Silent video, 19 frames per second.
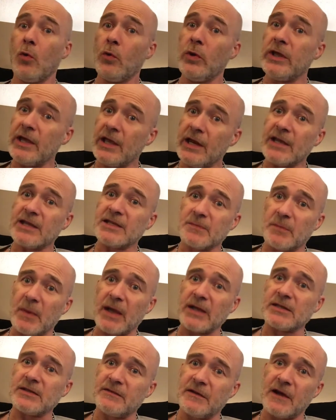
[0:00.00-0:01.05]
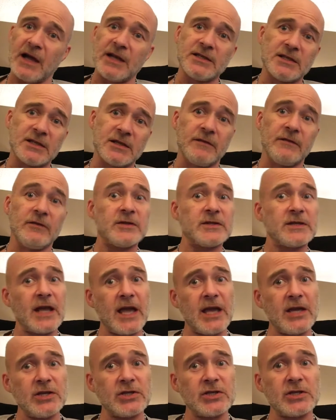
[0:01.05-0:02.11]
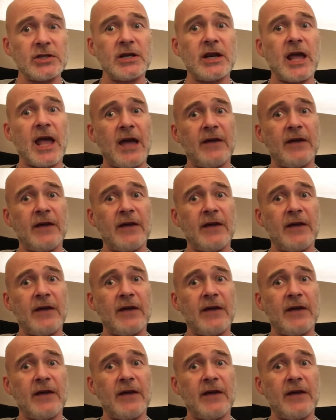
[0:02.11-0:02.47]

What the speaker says: we can expect to find civilization